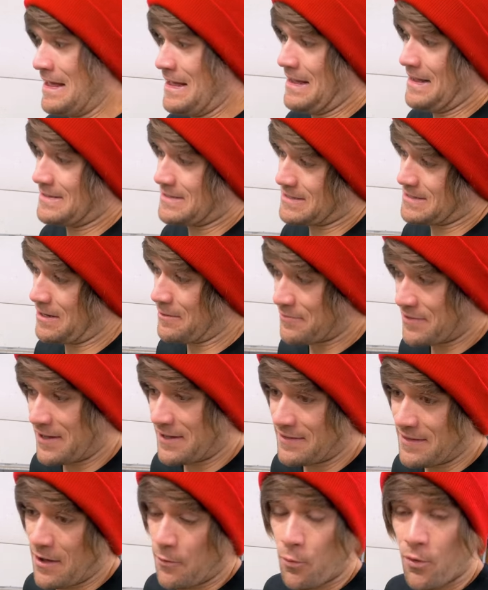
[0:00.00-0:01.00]
it's
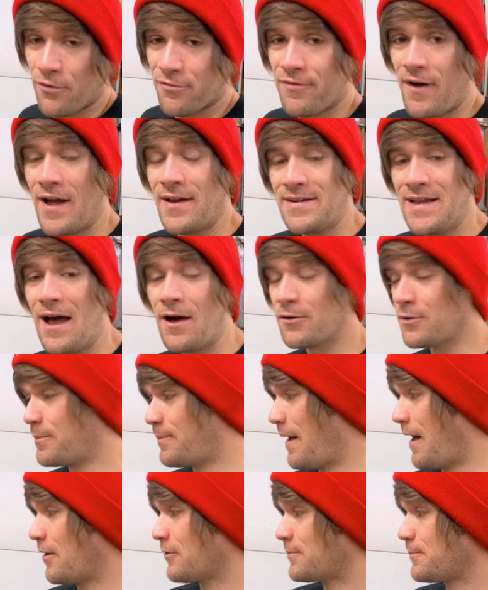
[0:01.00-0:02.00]
something that we'll find out
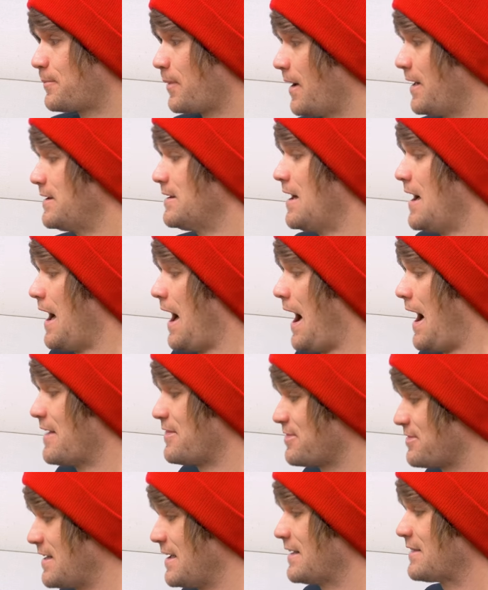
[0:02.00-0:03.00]
about. But I
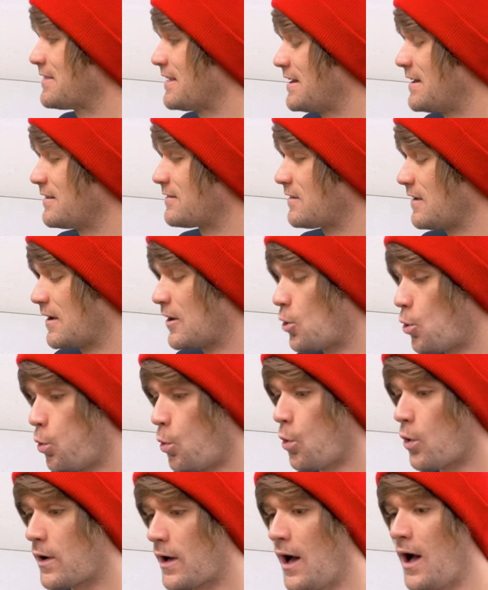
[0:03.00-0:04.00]
think that it's a
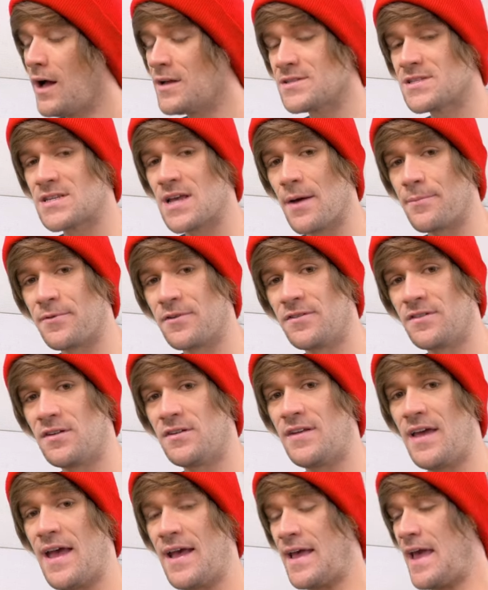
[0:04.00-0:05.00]
cool concept to
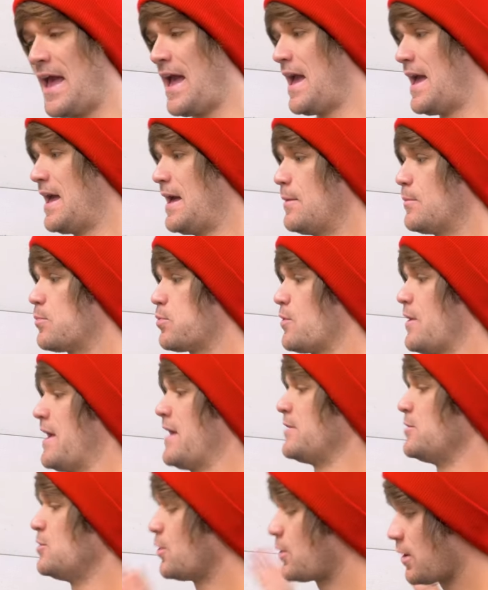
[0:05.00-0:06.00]
take a
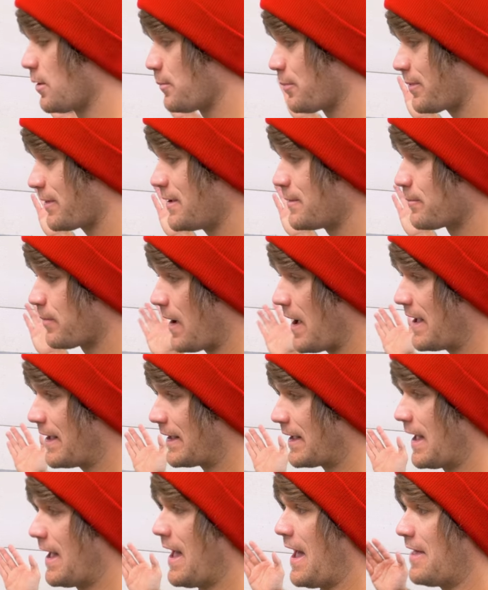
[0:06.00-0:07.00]
brand new complete bike
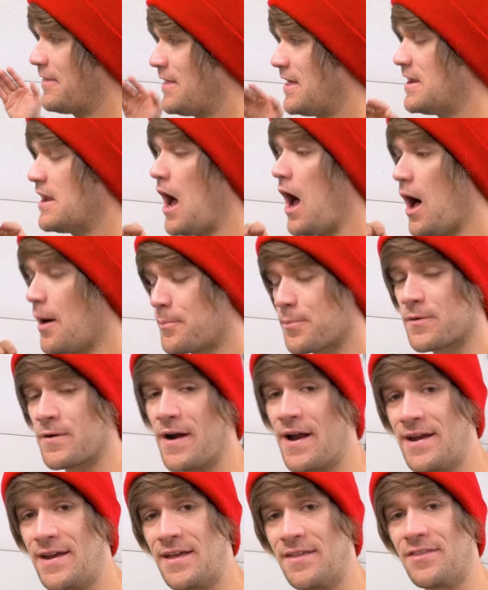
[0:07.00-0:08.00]
and then
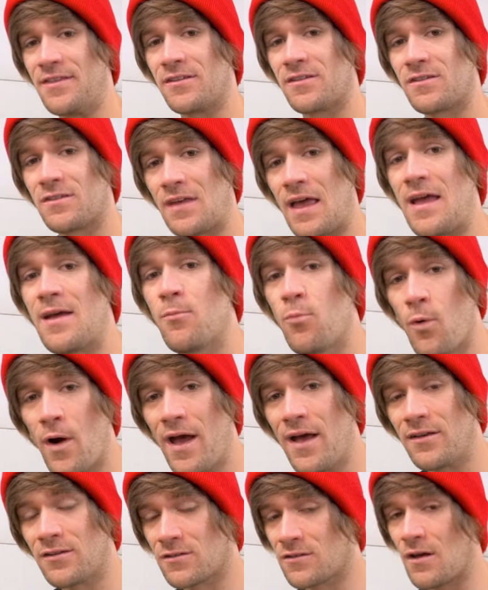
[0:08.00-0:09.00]
upgrade it the same
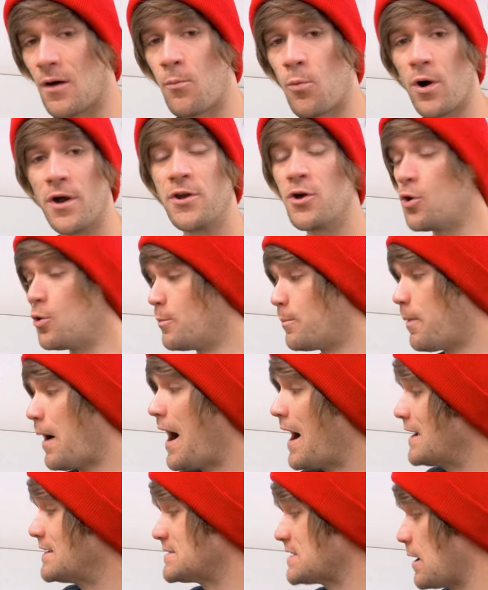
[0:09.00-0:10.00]
way someone who
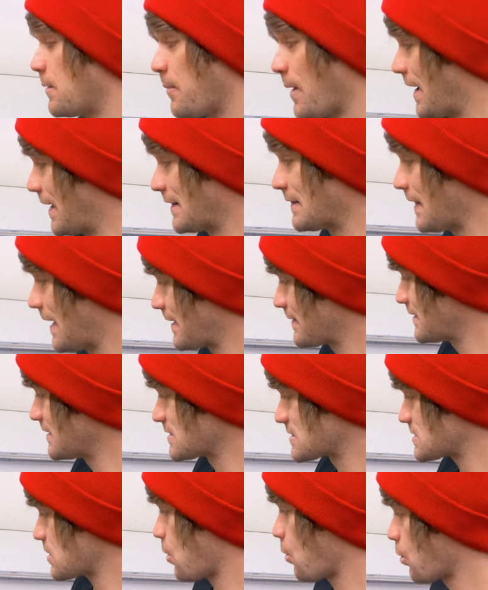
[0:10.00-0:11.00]
buys a bike like
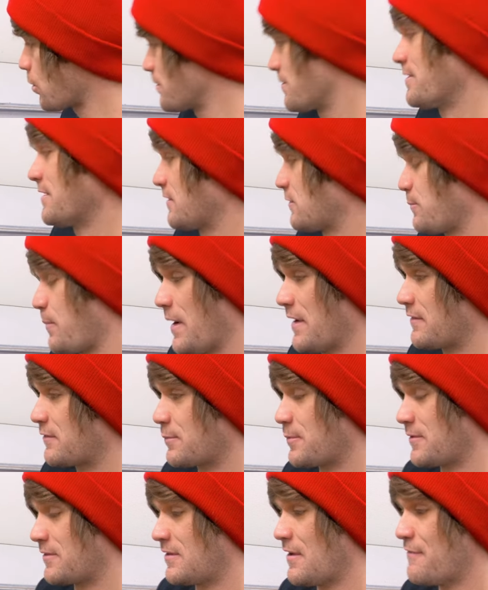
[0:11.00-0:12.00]
this, or this bike
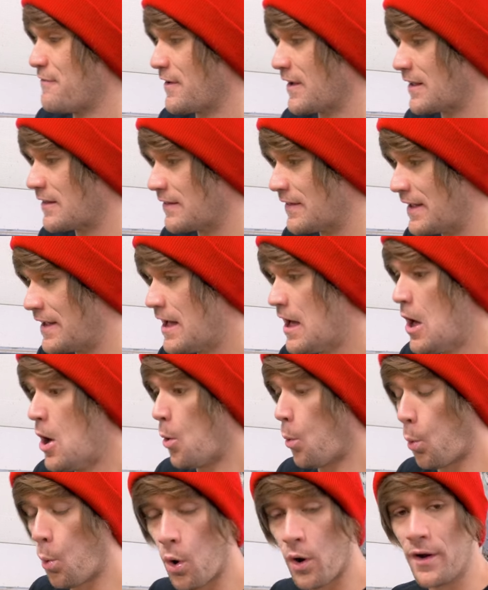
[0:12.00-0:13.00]
specifically,
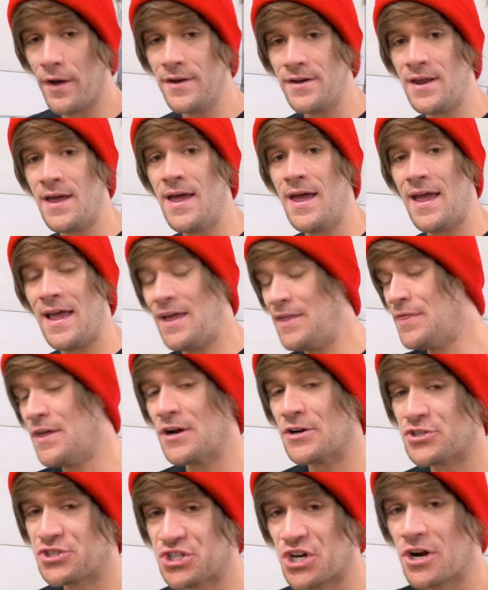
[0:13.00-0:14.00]
would in
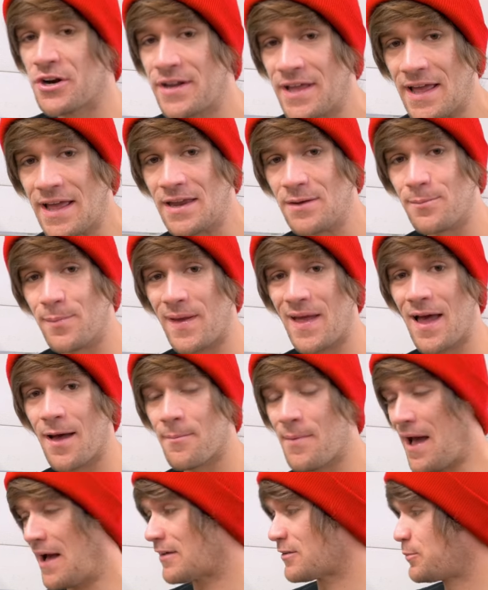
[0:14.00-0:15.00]
their journey in
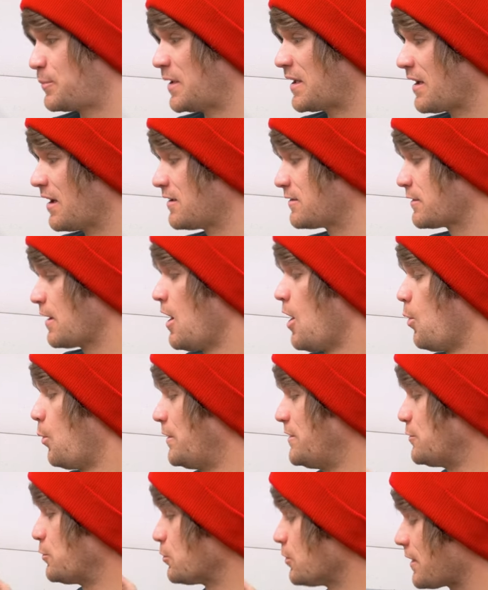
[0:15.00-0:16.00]
BMX. Because
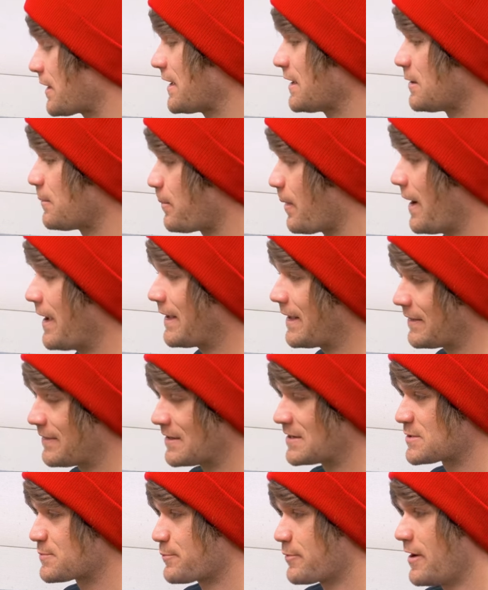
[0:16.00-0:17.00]
when you look at a bike in
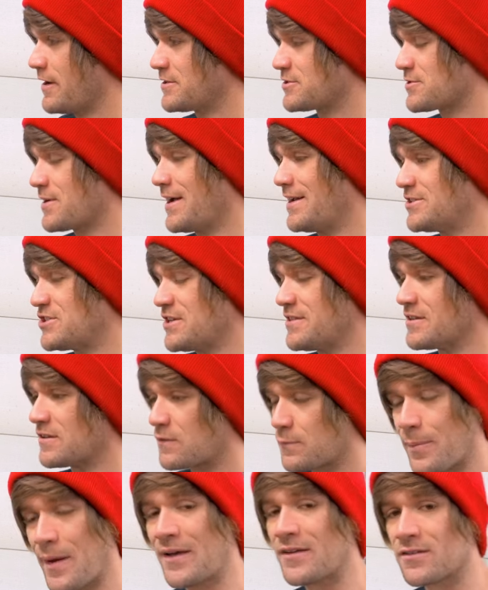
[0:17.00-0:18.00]
this price range and the
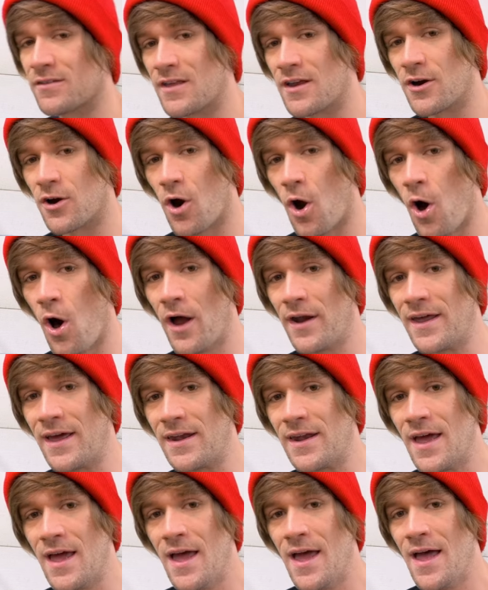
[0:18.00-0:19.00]
specs that are on it,
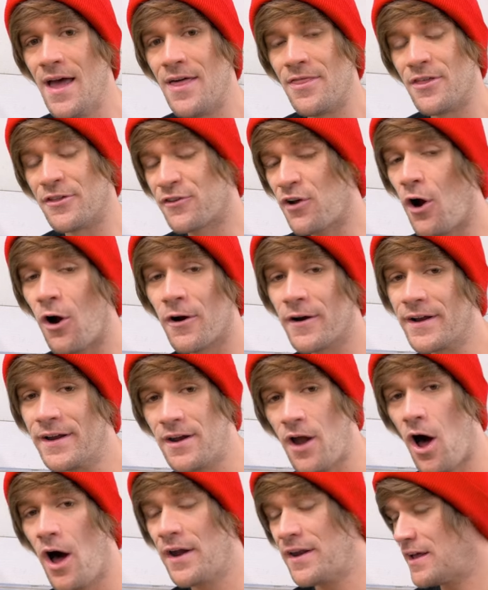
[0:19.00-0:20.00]
the target
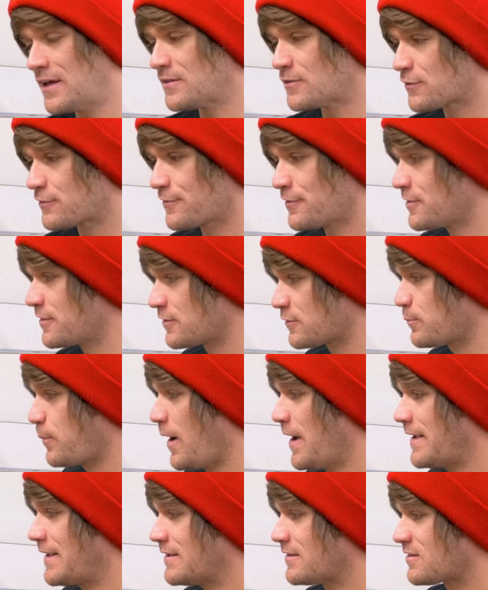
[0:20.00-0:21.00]
audience for this
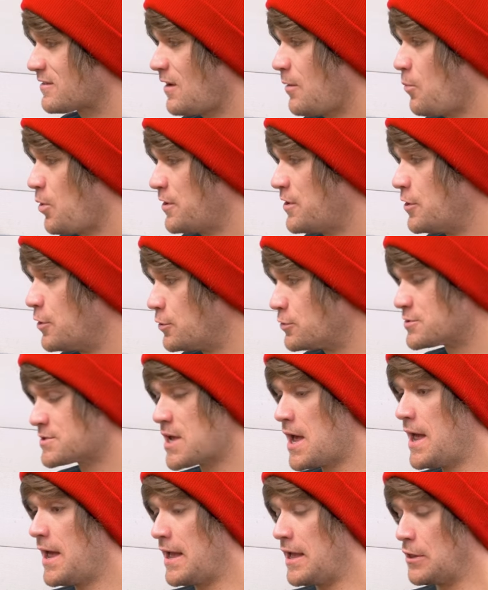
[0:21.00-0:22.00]
bike is someone who's
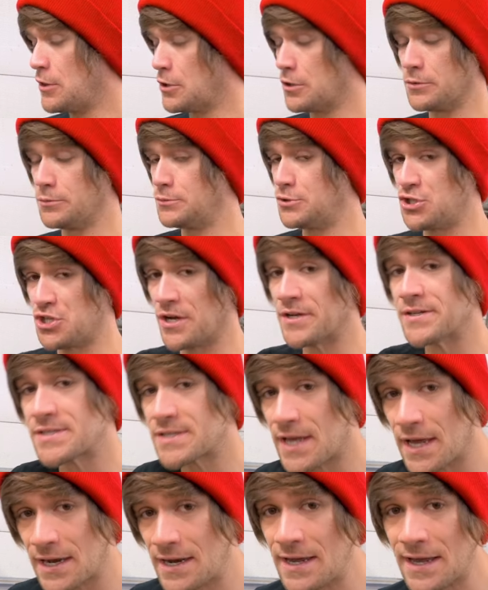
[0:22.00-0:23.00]
either just
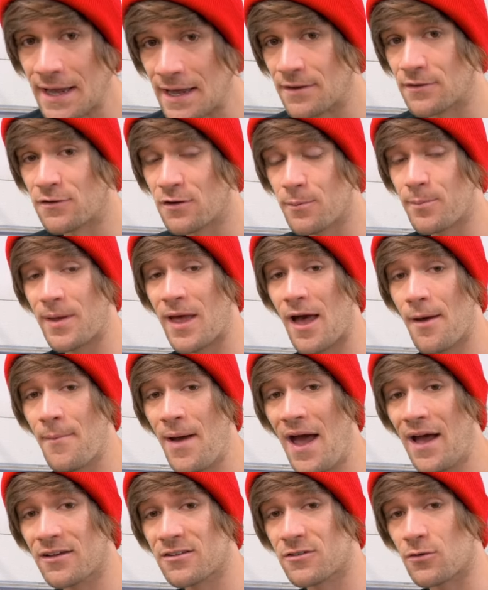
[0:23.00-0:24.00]
getting into
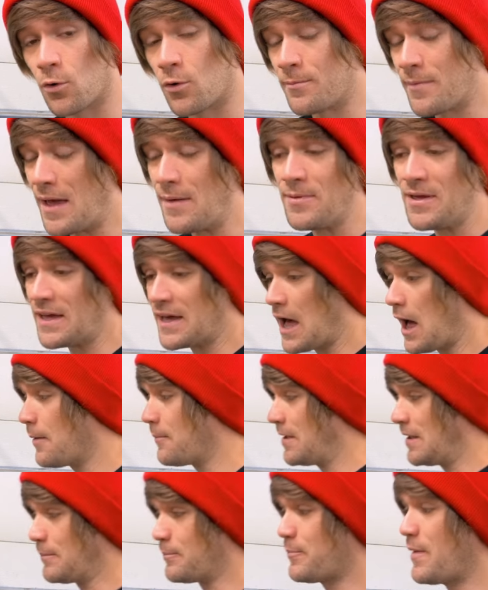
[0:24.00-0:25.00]
BMX or maybe
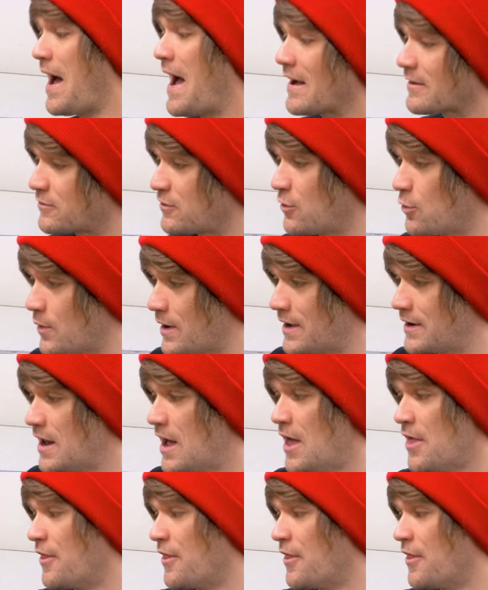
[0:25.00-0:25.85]
coming back to it.